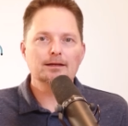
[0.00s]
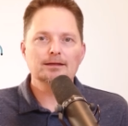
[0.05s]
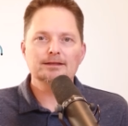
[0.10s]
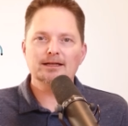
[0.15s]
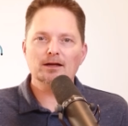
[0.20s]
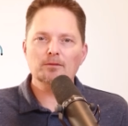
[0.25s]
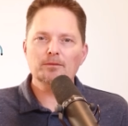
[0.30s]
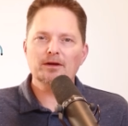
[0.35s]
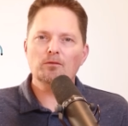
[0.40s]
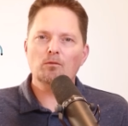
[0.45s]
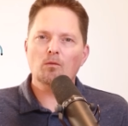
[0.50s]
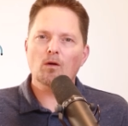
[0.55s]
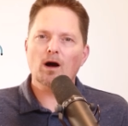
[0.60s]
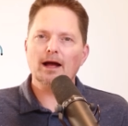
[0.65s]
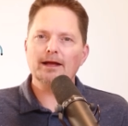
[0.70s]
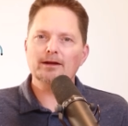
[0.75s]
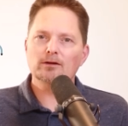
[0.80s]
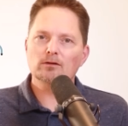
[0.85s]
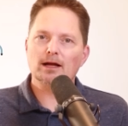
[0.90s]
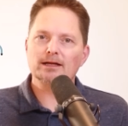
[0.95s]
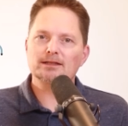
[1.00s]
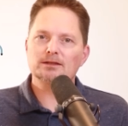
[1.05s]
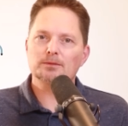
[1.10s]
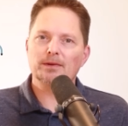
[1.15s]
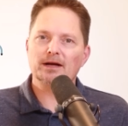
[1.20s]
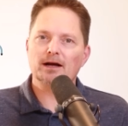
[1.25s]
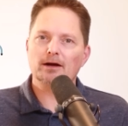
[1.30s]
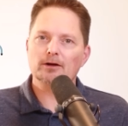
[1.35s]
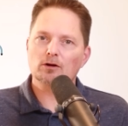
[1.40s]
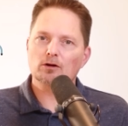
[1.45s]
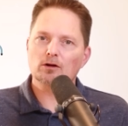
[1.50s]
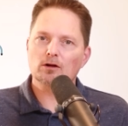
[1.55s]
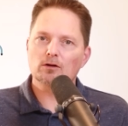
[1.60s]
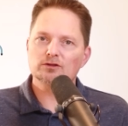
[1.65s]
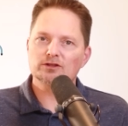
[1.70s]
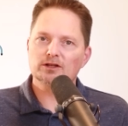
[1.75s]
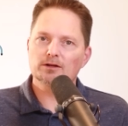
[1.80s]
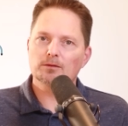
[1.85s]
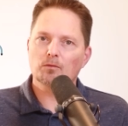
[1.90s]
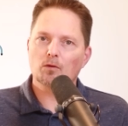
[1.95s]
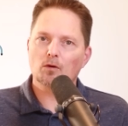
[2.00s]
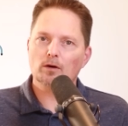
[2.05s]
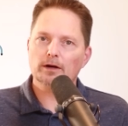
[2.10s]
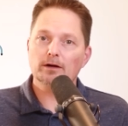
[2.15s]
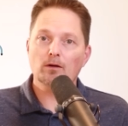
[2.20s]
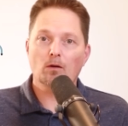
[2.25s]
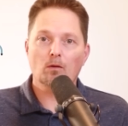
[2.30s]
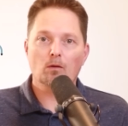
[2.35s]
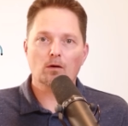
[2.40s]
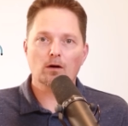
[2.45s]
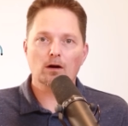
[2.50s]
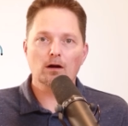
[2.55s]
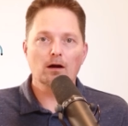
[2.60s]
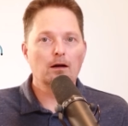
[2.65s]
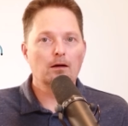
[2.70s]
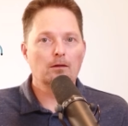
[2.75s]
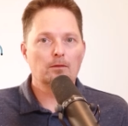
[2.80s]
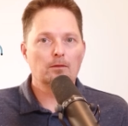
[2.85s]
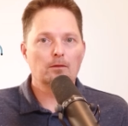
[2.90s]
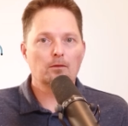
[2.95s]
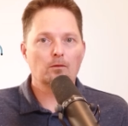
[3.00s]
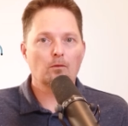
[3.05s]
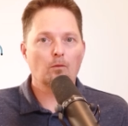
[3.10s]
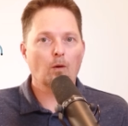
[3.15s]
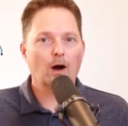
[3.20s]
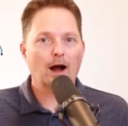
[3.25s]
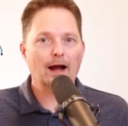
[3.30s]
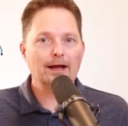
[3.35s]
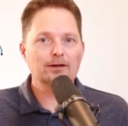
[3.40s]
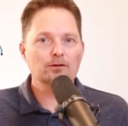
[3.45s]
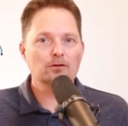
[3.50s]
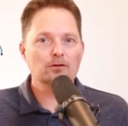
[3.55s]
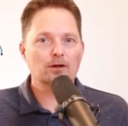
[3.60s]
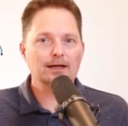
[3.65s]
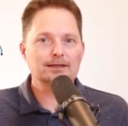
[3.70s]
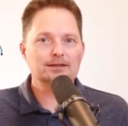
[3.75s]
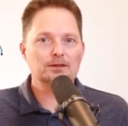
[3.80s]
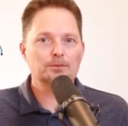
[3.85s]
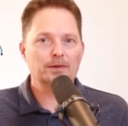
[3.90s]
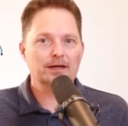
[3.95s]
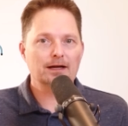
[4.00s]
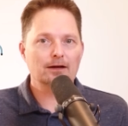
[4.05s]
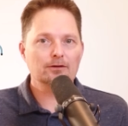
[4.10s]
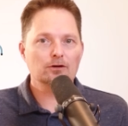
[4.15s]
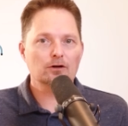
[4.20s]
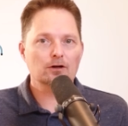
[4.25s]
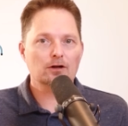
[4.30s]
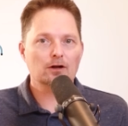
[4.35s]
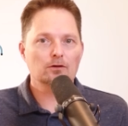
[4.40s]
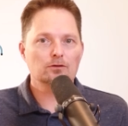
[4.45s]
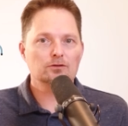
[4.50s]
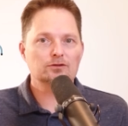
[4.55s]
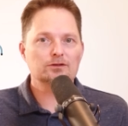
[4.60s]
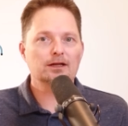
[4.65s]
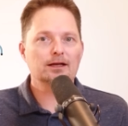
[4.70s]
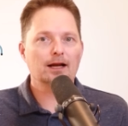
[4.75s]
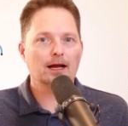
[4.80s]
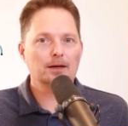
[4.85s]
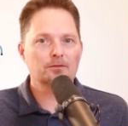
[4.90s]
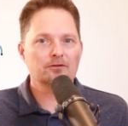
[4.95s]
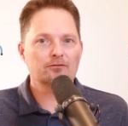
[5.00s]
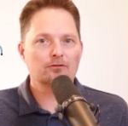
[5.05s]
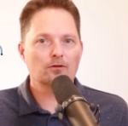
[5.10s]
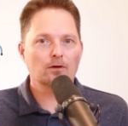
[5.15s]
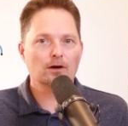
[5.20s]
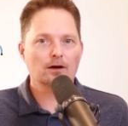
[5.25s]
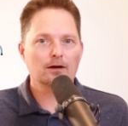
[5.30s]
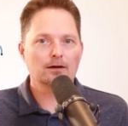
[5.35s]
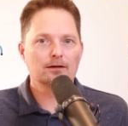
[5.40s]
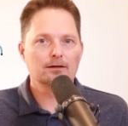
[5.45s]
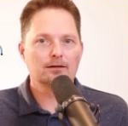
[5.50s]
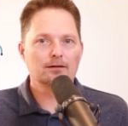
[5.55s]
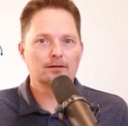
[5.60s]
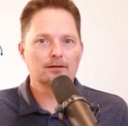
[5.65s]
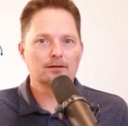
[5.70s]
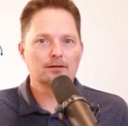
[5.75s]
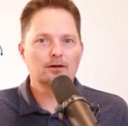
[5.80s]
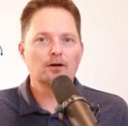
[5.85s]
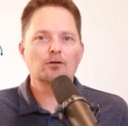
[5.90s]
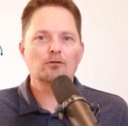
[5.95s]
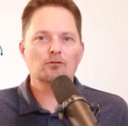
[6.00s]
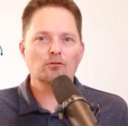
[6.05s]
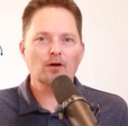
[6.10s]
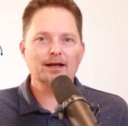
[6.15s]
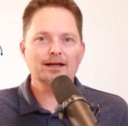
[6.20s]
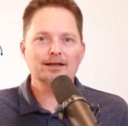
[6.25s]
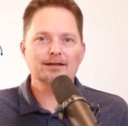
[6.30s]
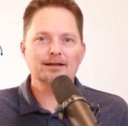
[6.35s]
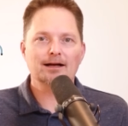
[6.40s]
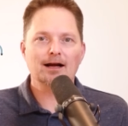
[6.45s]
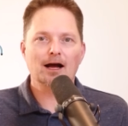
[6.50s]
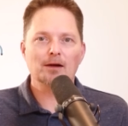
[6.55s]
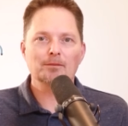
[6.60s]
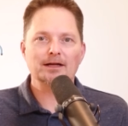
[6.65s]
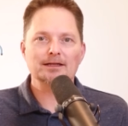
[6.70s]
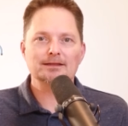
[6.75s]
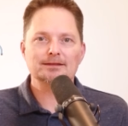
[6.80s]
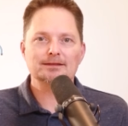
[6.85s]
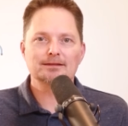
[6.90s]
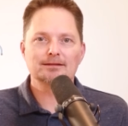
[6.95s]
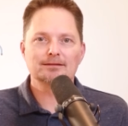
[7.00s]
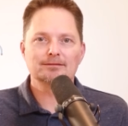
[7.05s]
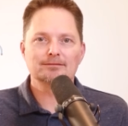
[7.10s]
Tell me why you like to pick out your clothes in the morning or why you like to pick out your clothes the night before. Write it in the comments.